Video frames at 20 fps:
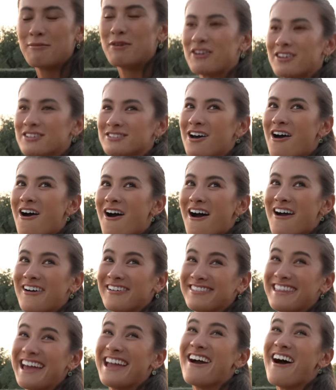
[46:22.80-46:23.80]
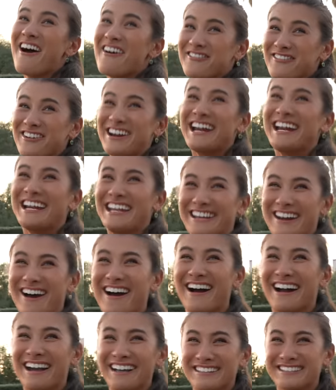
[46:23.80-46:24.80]
Americans nice are people. They are really
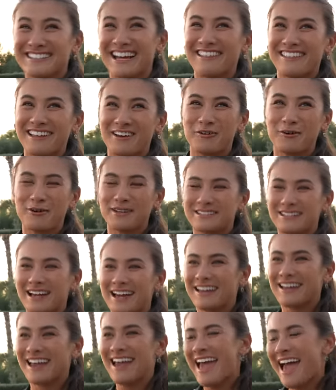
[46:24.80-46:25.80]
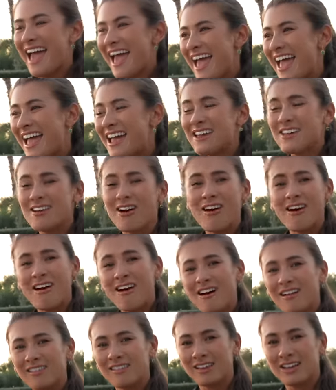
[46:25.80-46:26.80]
nice, yeah. And they're always like, hey
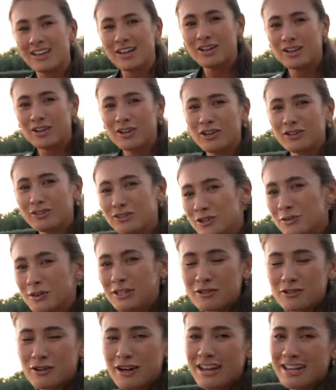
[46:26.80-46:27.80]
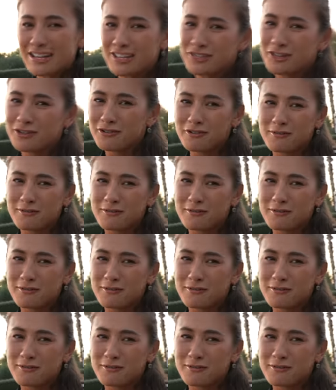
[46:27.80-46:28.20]
y'all, yeah, y'all doing great, you're